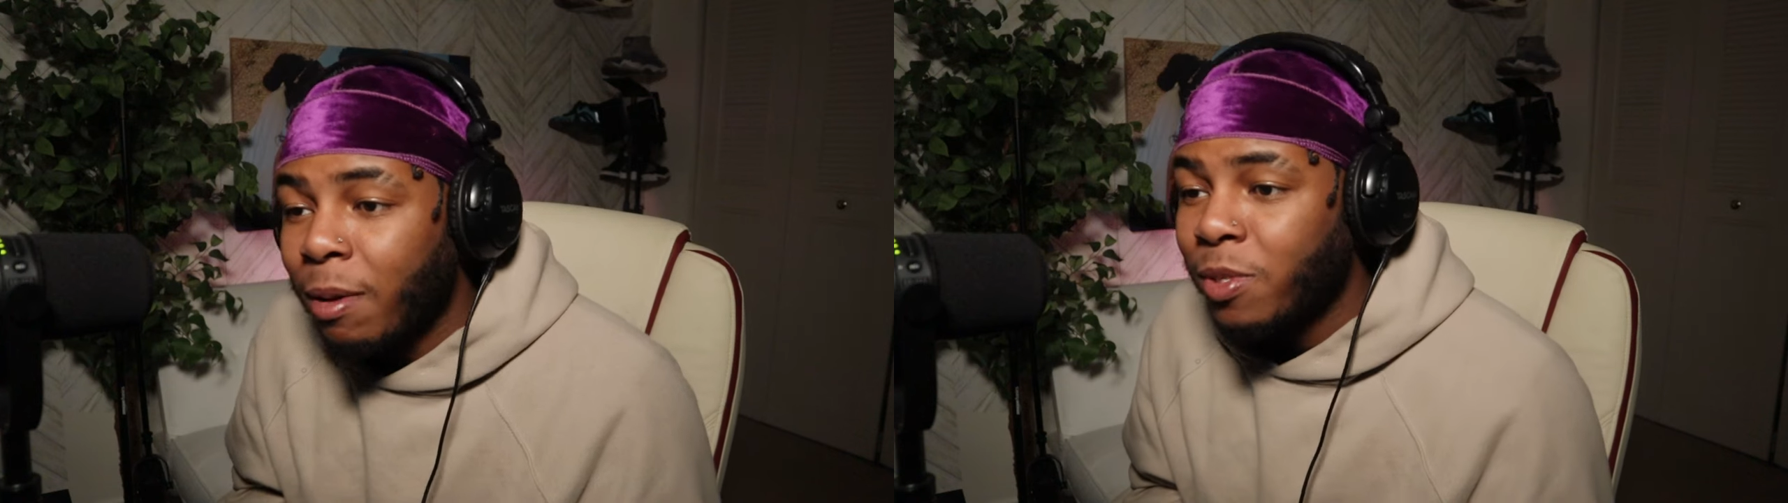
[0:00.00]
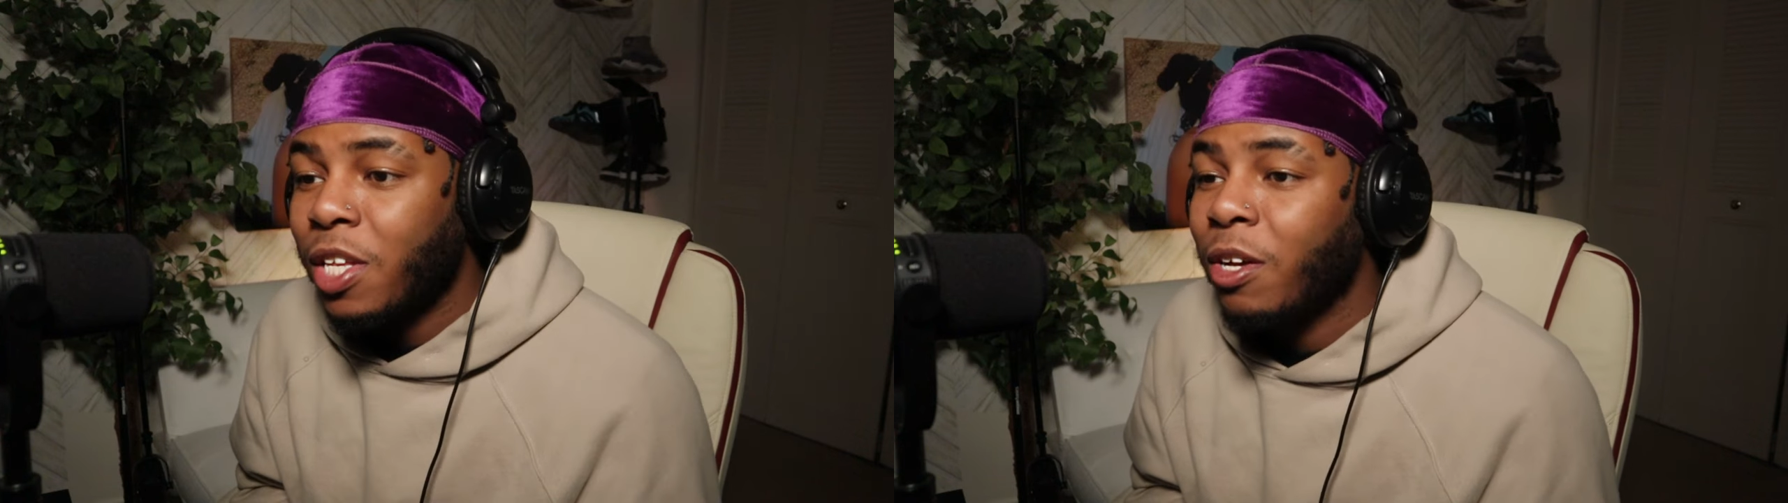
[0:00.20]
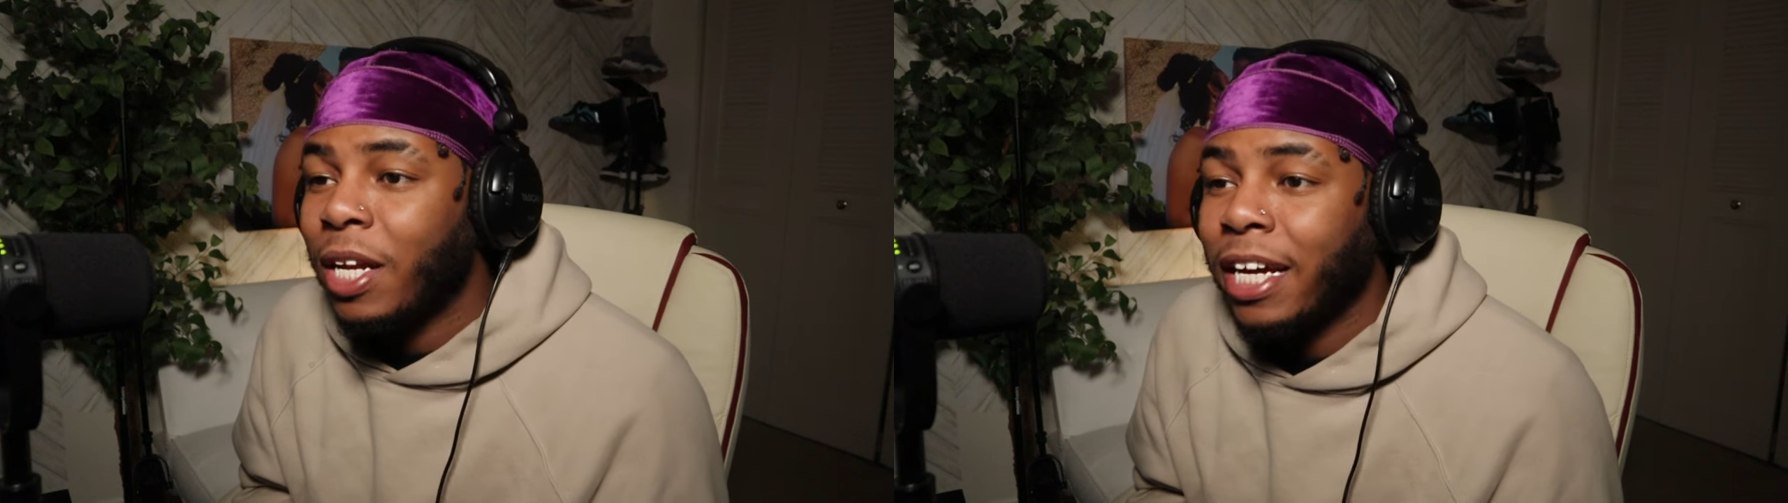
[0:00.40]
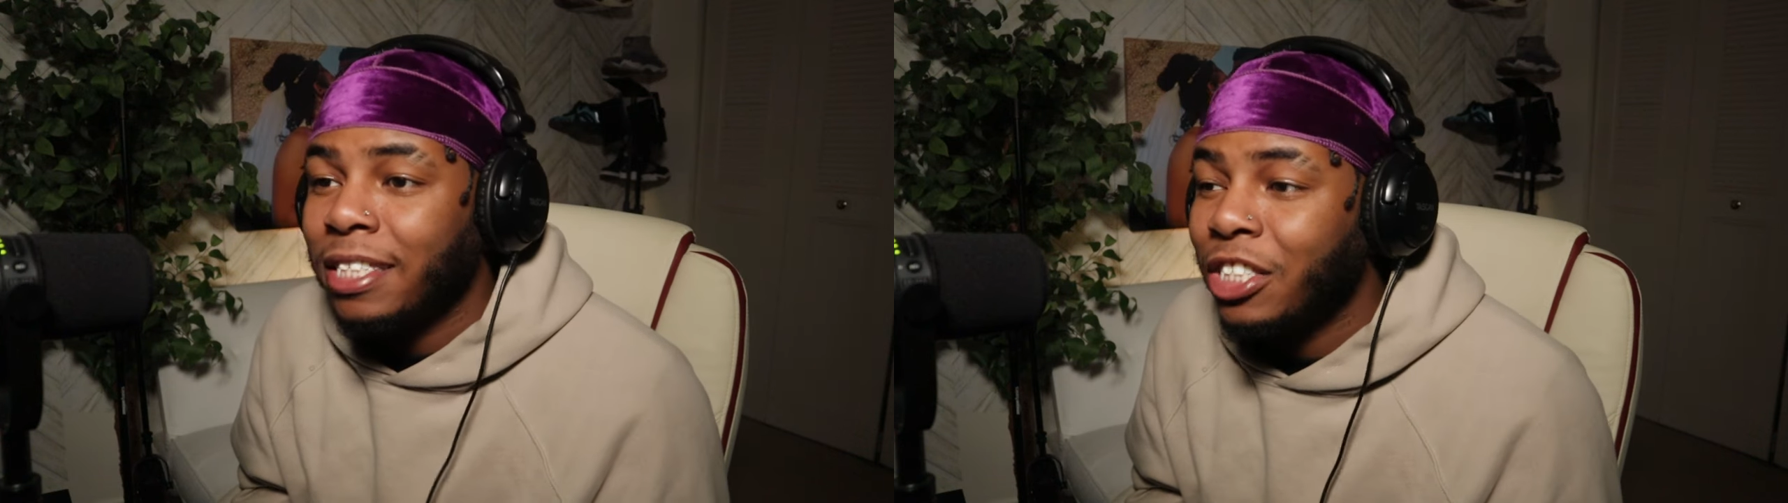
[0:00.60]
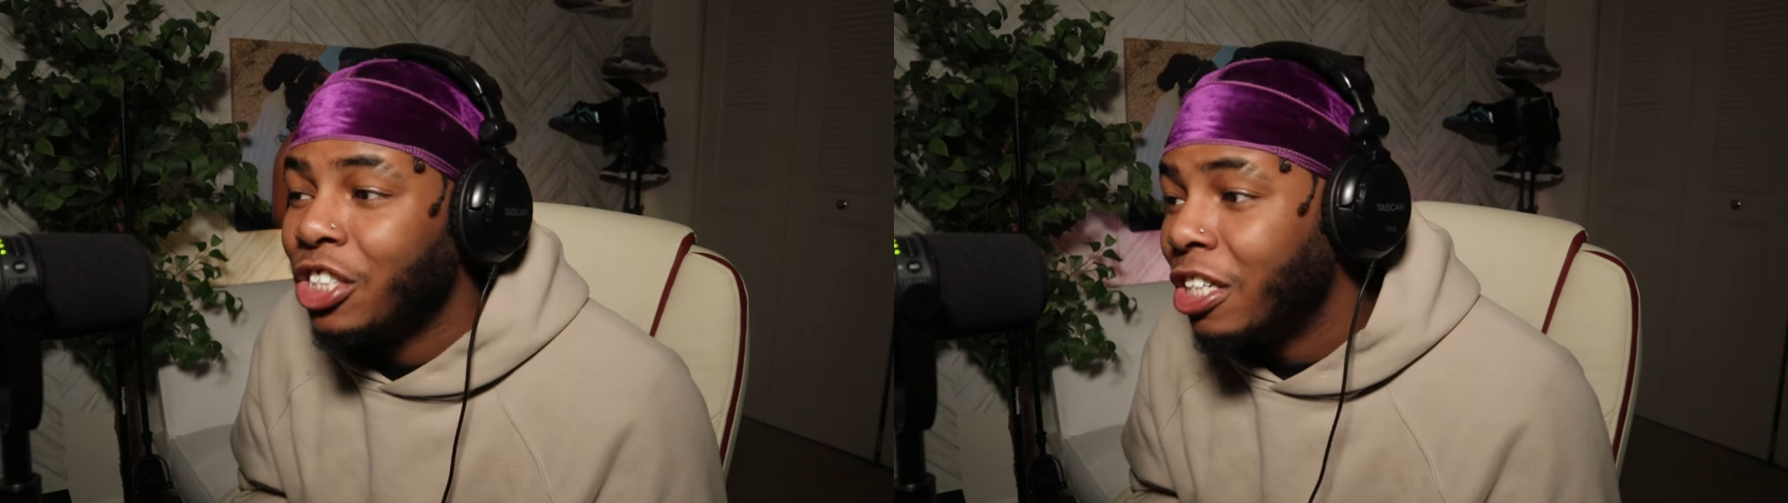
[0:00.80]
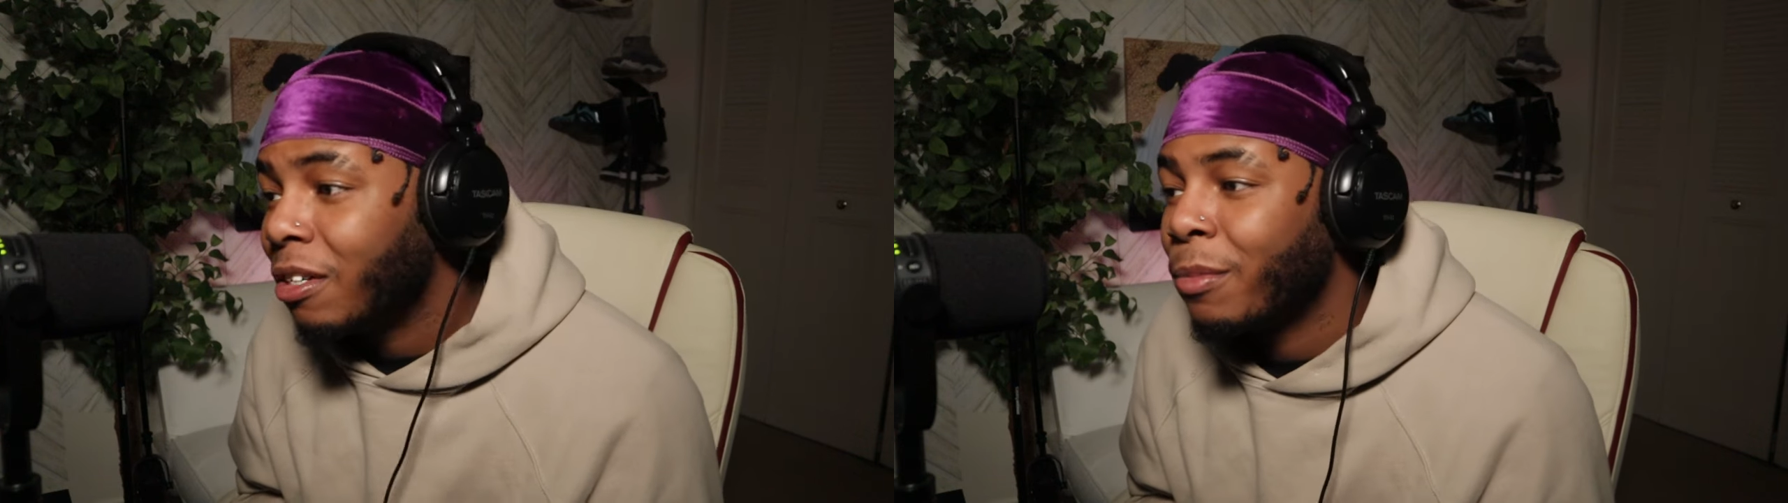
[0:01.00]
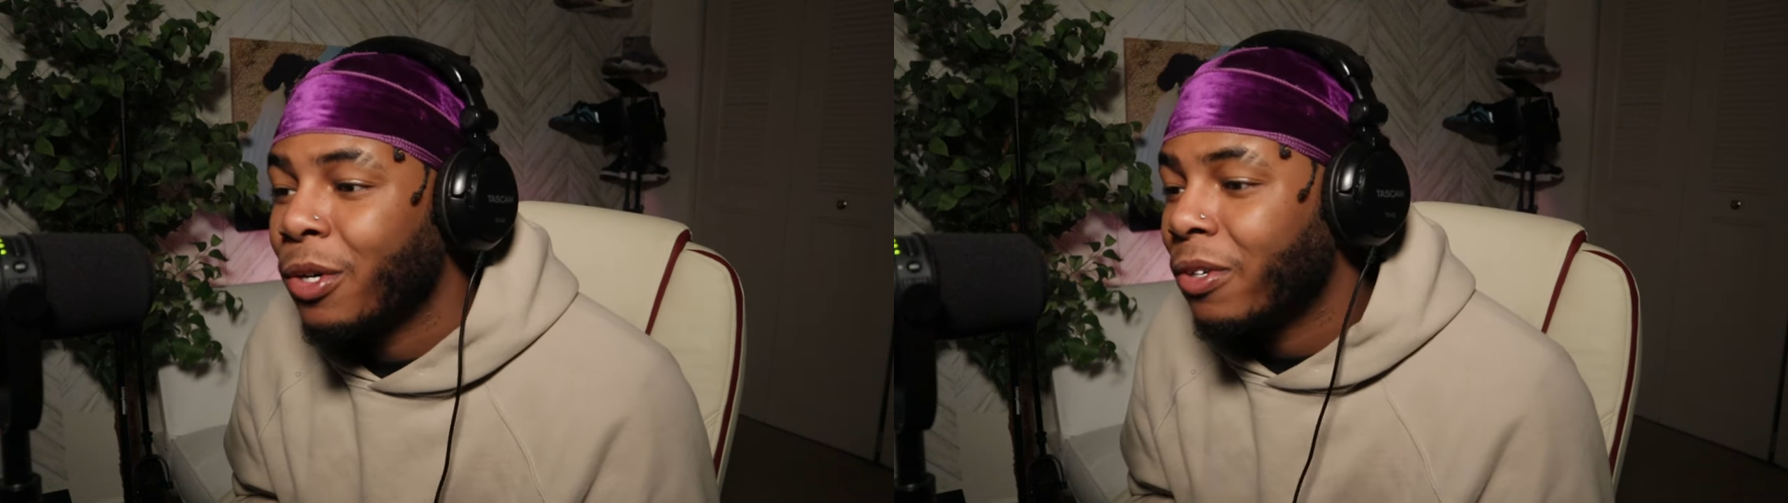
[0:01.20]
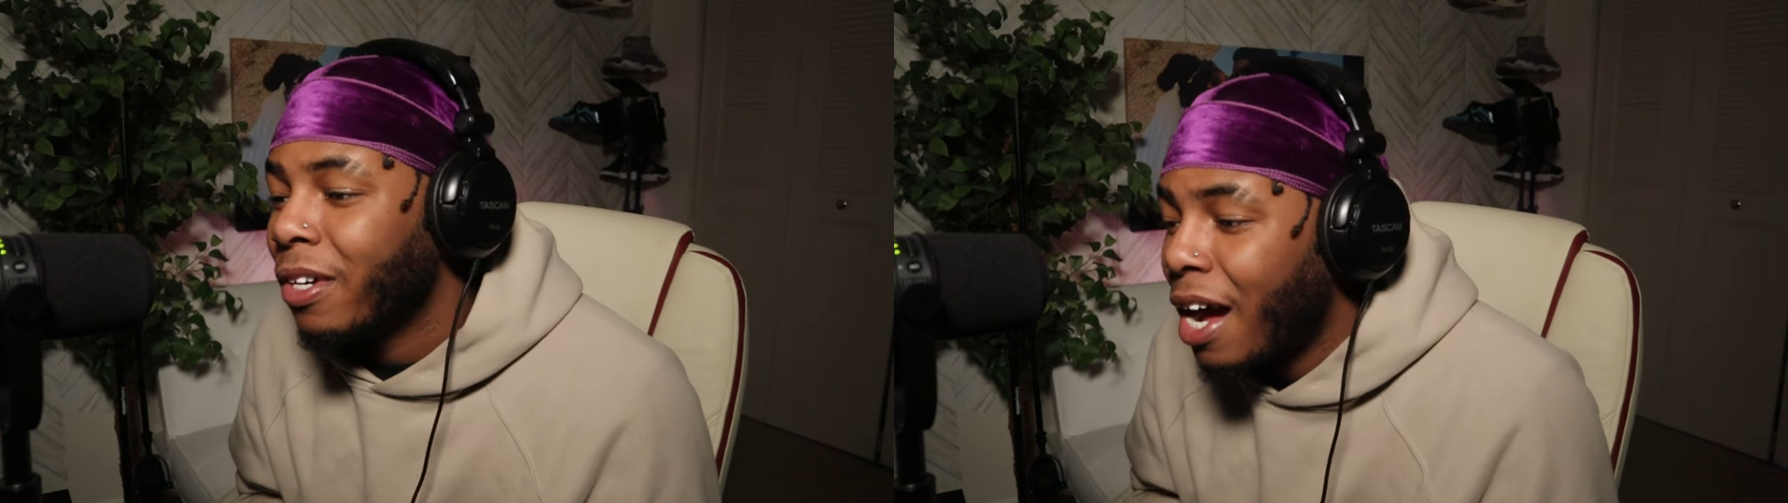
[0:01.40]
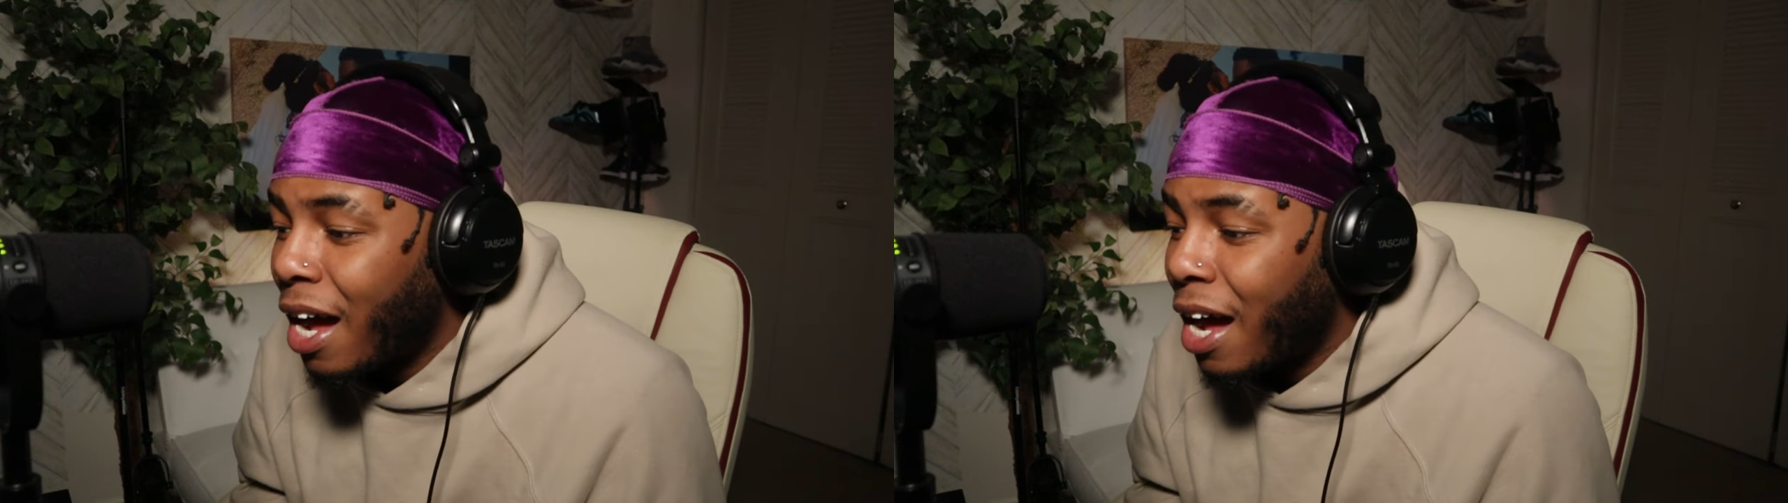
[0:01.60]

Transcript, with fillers: I'm still like shook, bro.